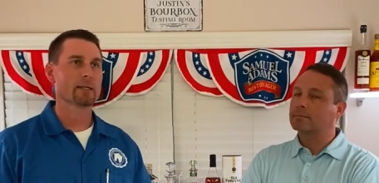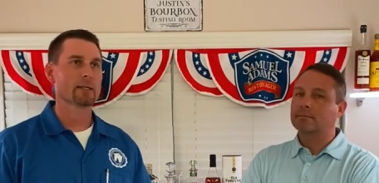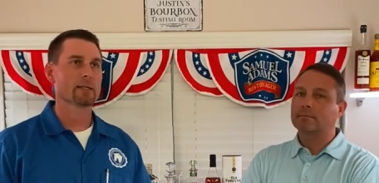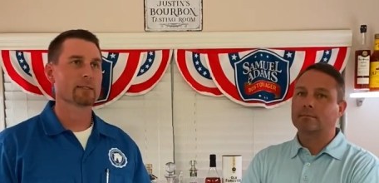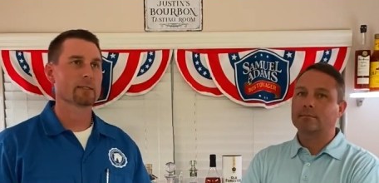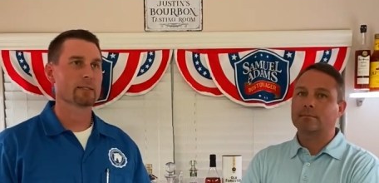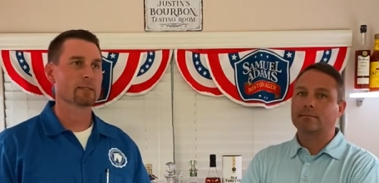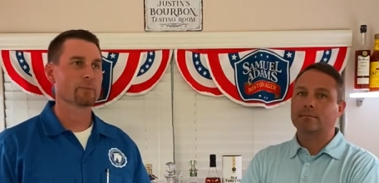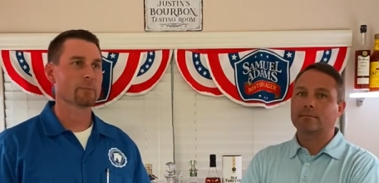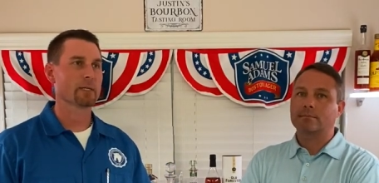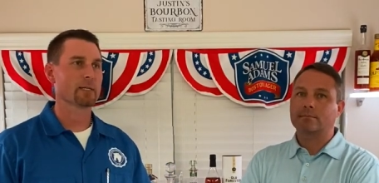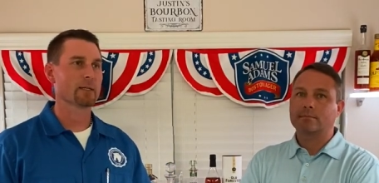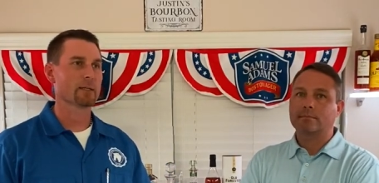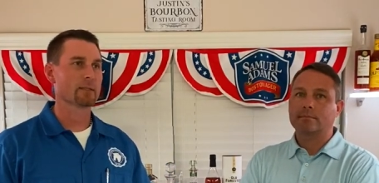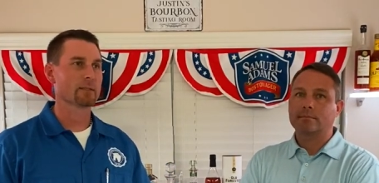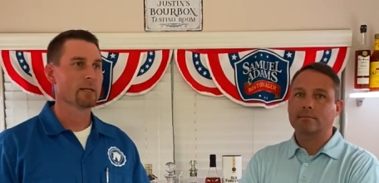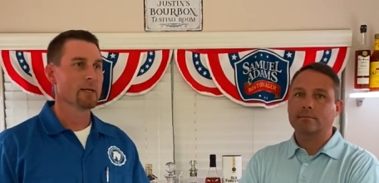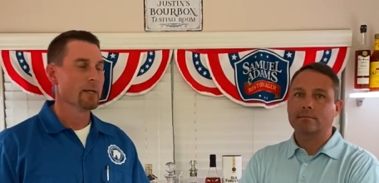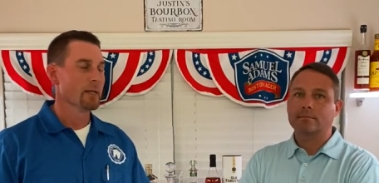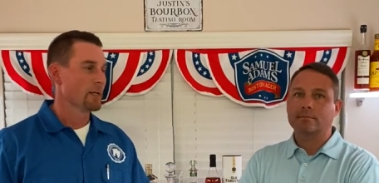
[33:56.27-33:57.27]
Speaker 1: is, is
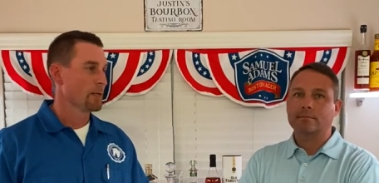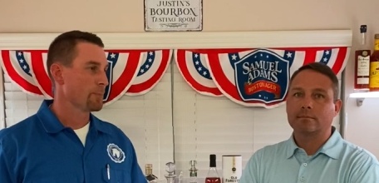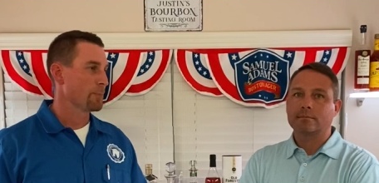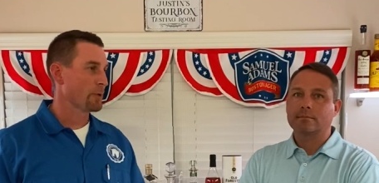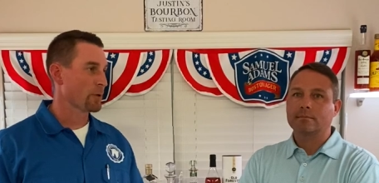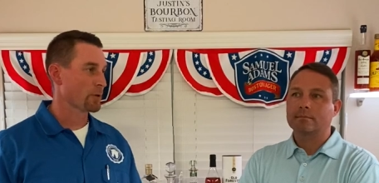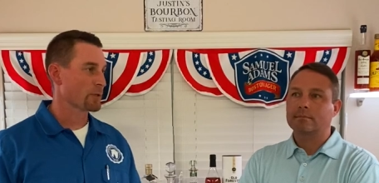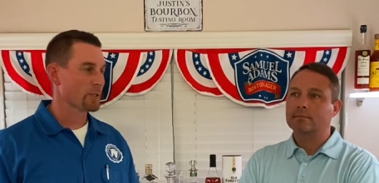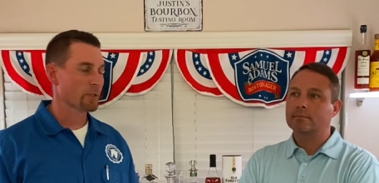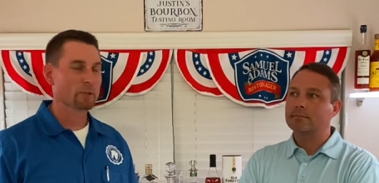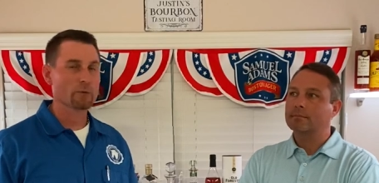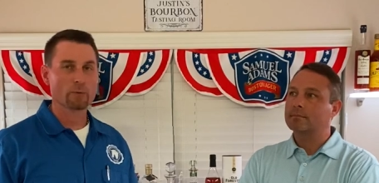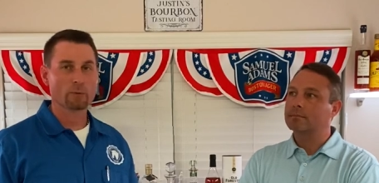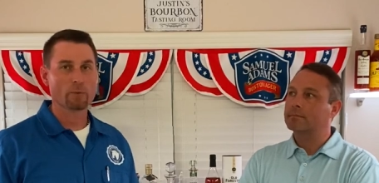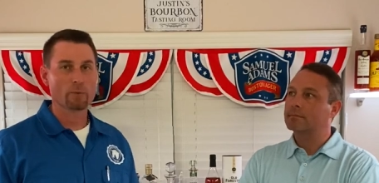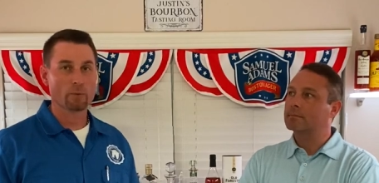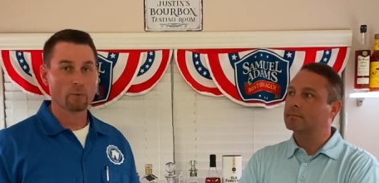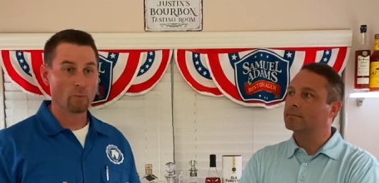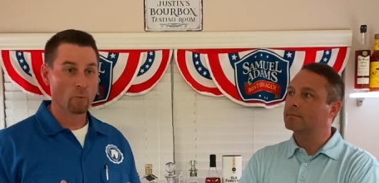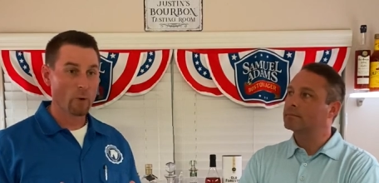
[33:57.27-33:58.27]
because pure
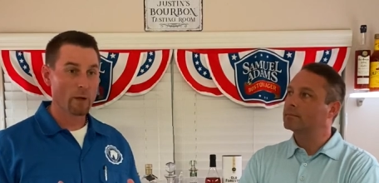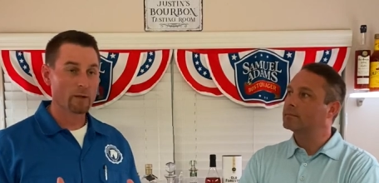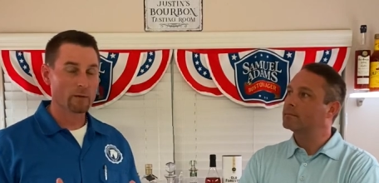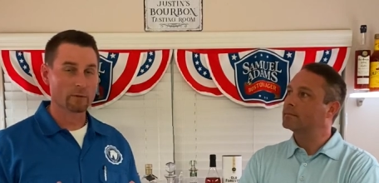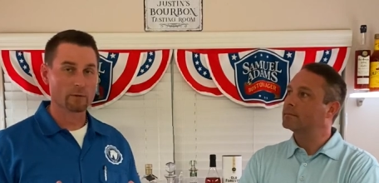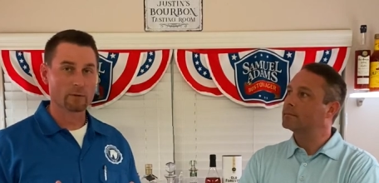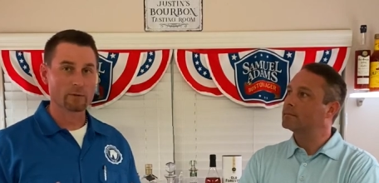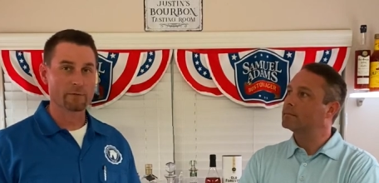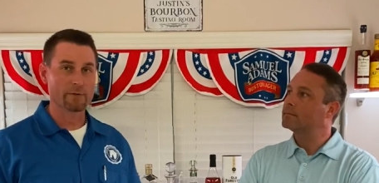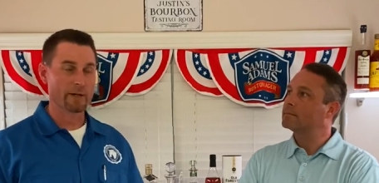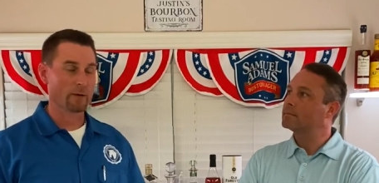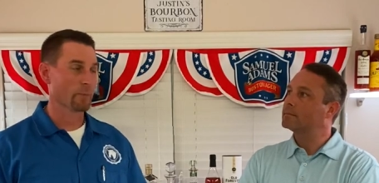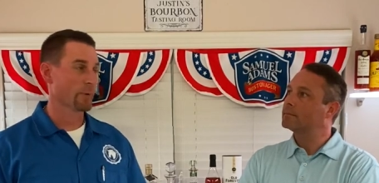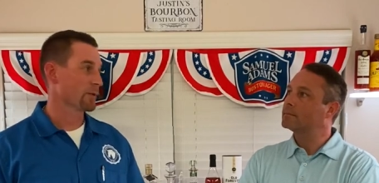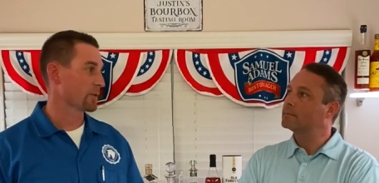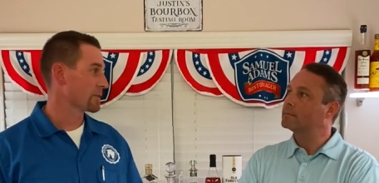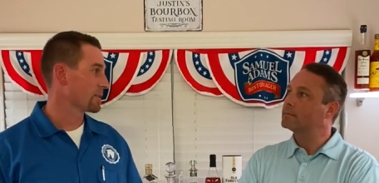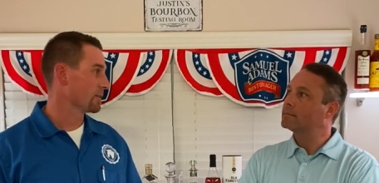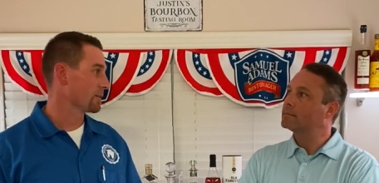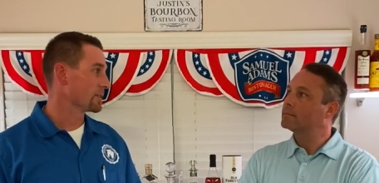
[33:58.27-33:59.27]
Stitzel Weller Van
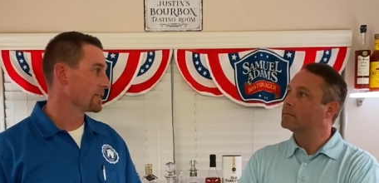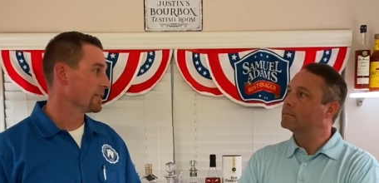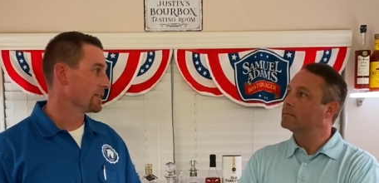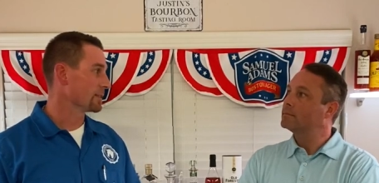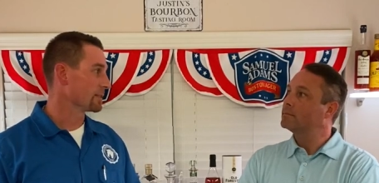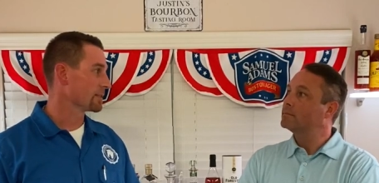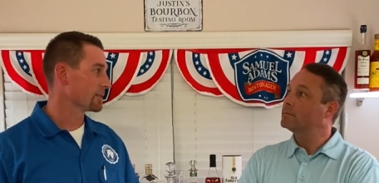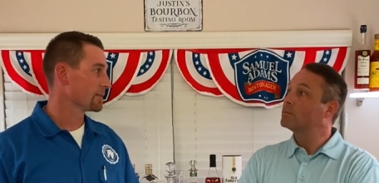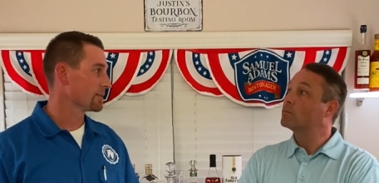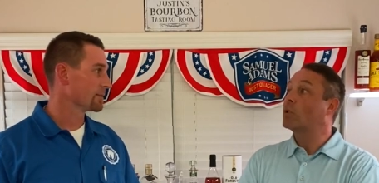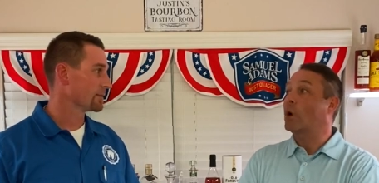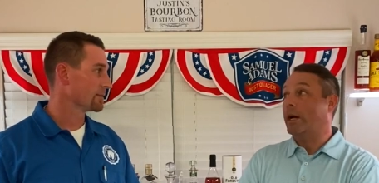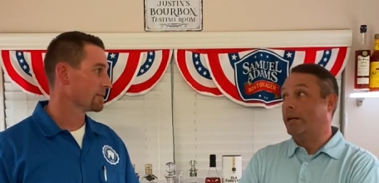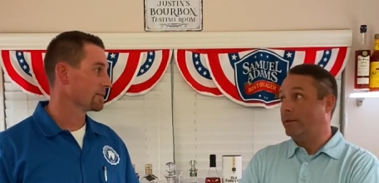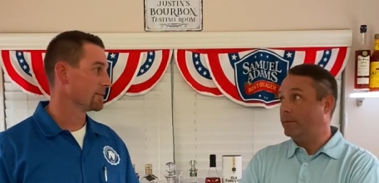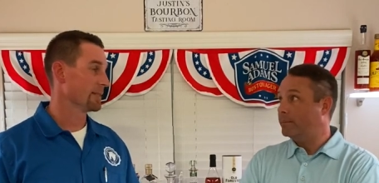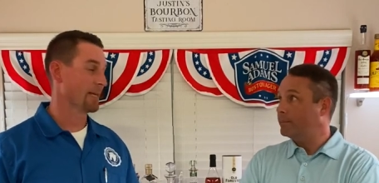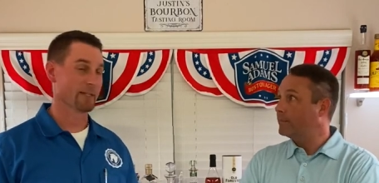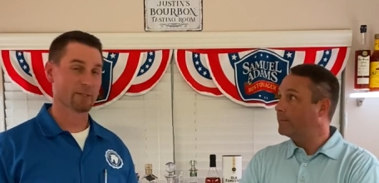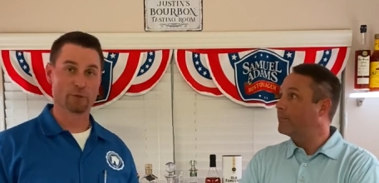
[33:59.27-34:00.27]
Winkle still exist. Right.
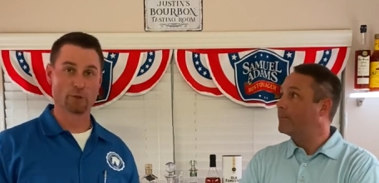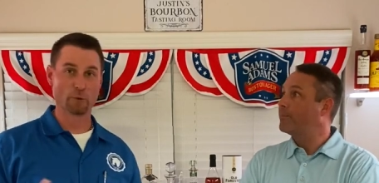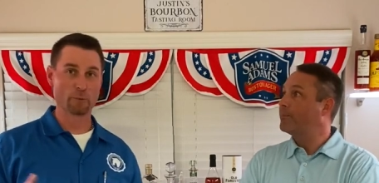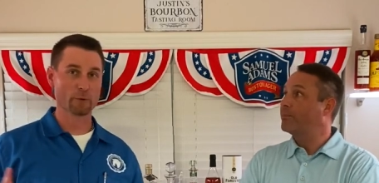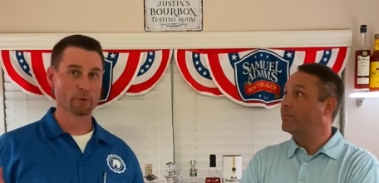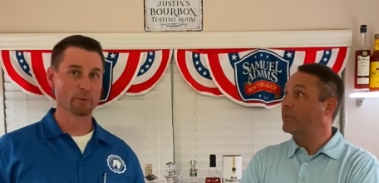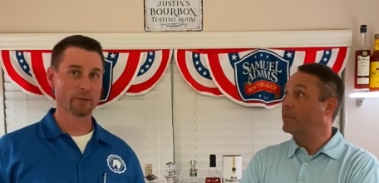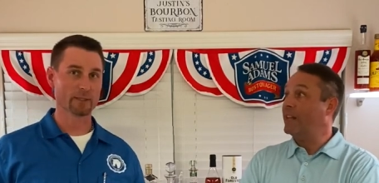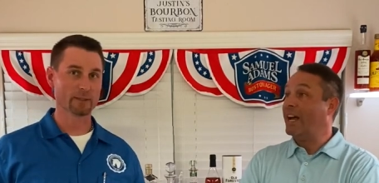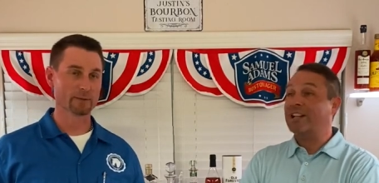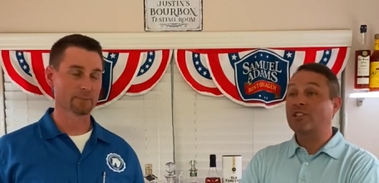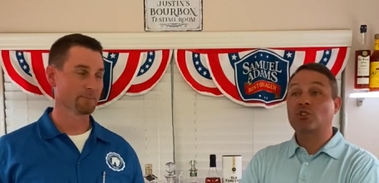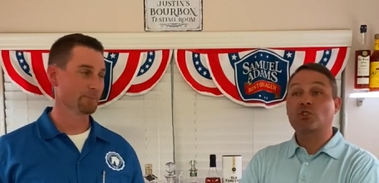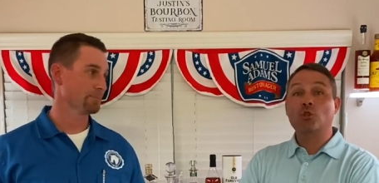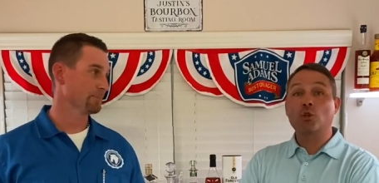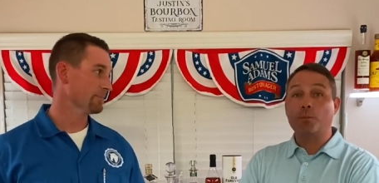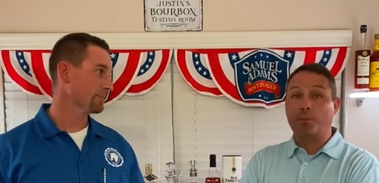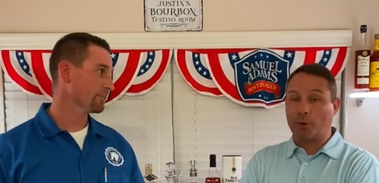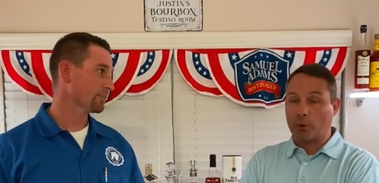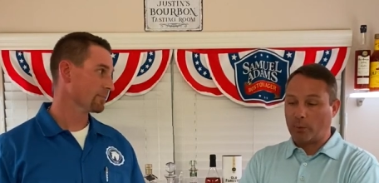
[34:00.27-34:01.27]
That's super rare. That's
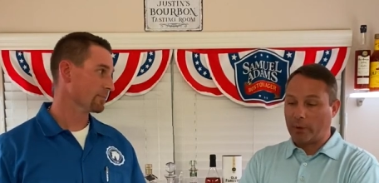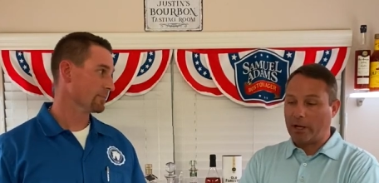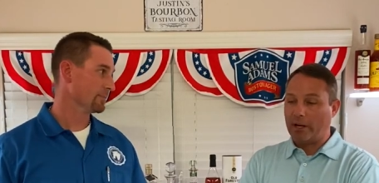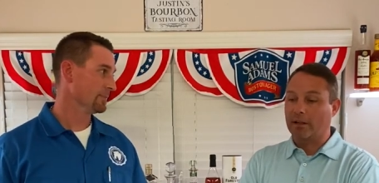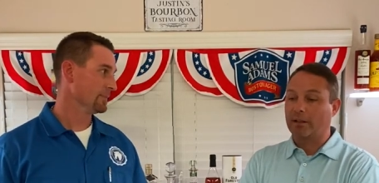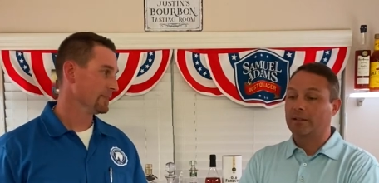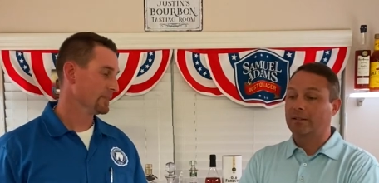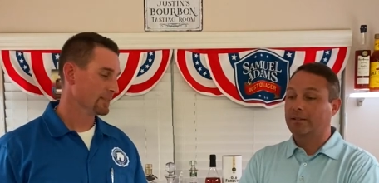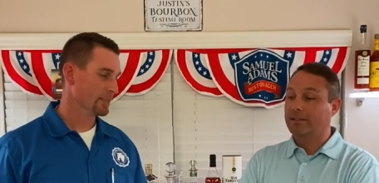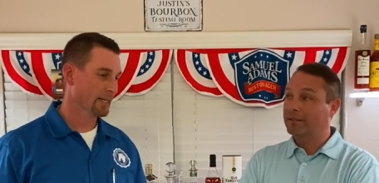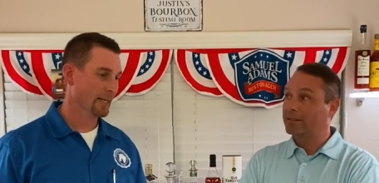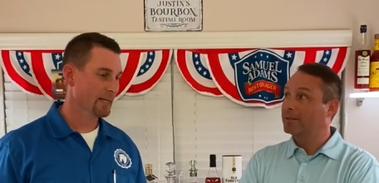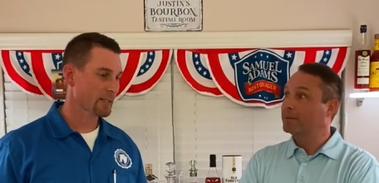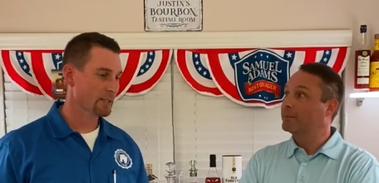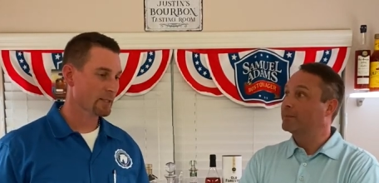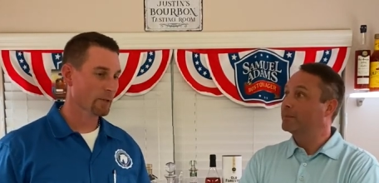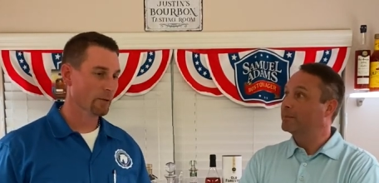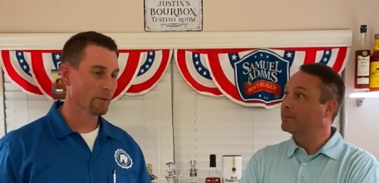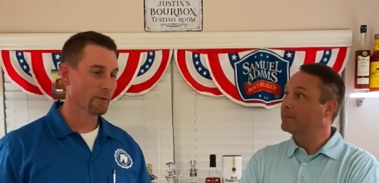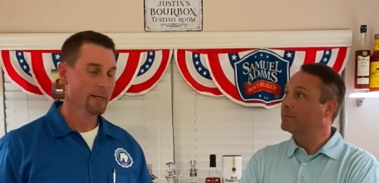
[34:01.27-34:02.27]
super rare. And
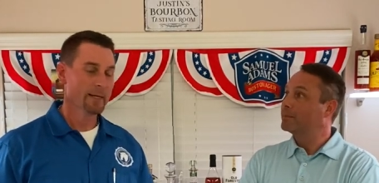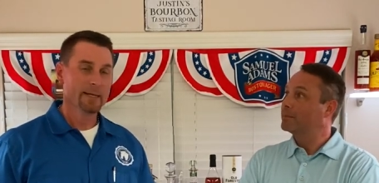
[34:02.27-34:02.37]
so